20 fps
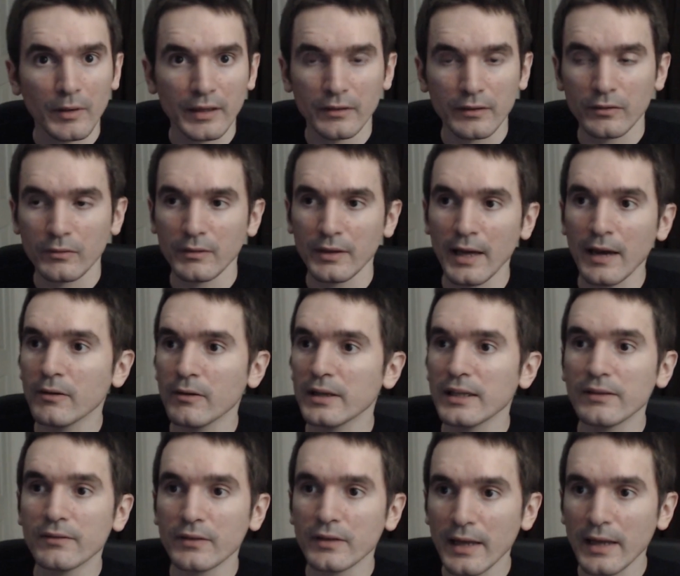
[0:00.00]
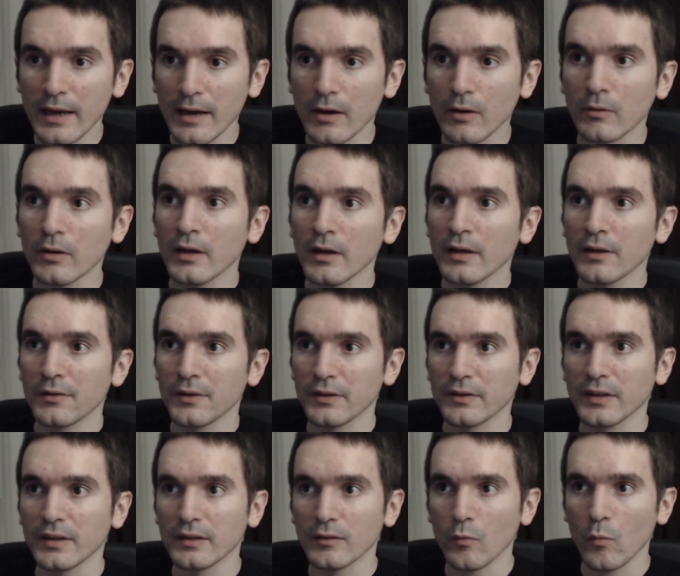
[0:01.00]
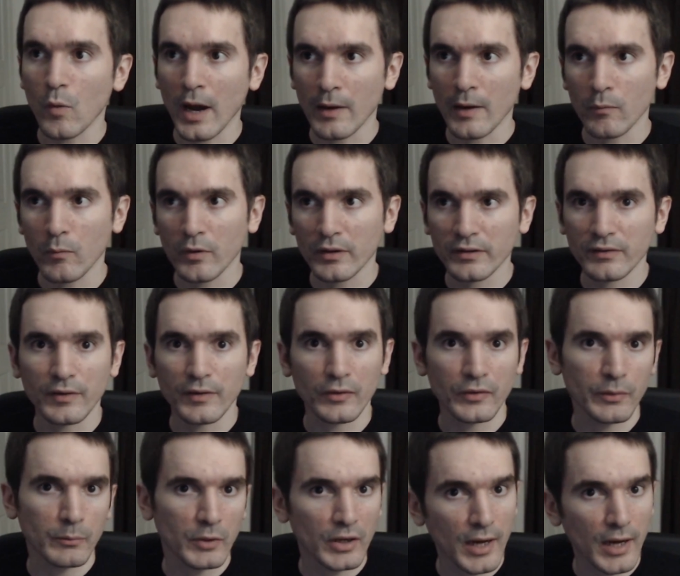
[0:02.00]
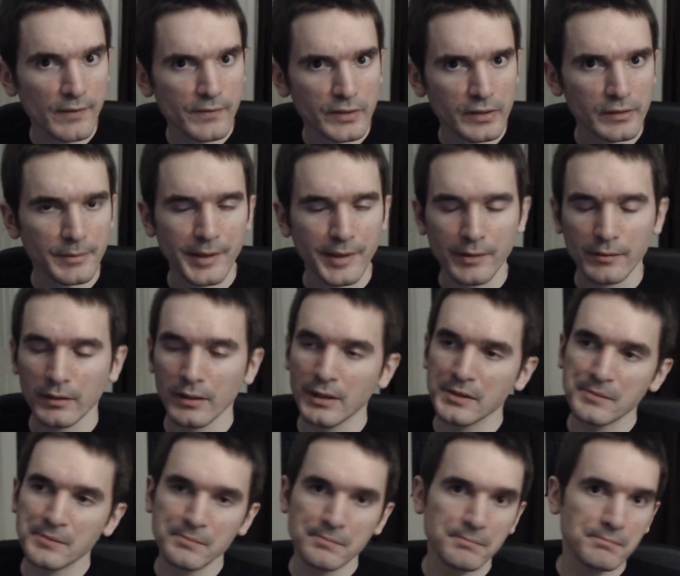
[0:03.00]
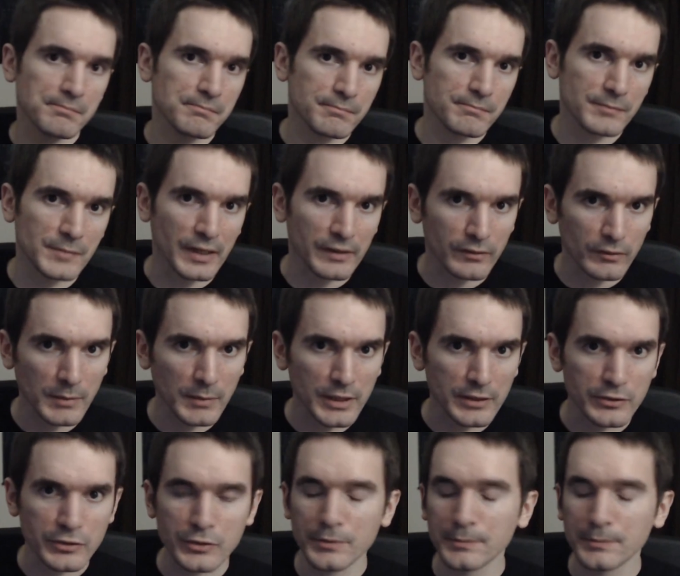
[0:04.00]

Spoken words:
And so now, even now, this thing that I once felt somewhat confident about, not so much.